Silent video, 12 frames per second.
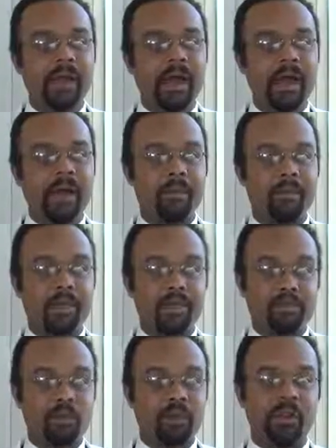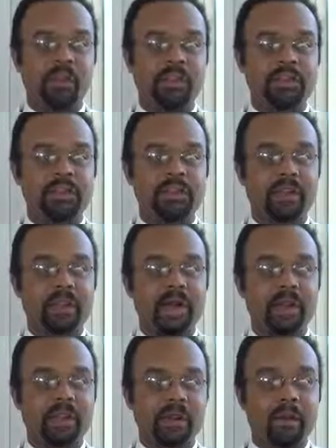And that's one of the things that
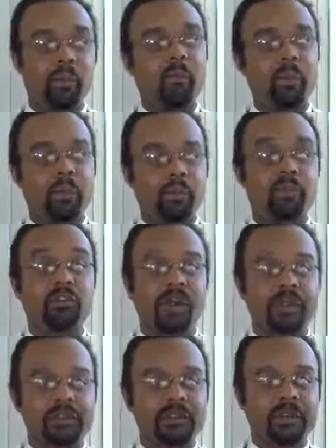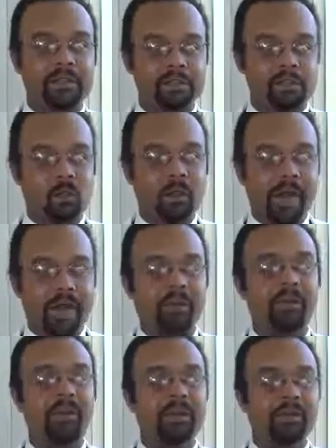at an appointment we try and sort
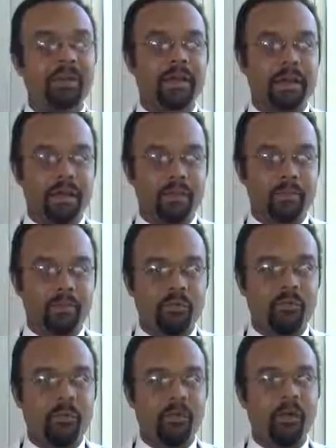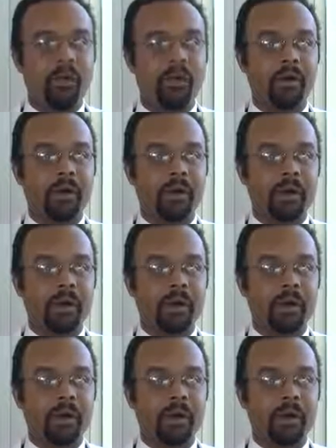out before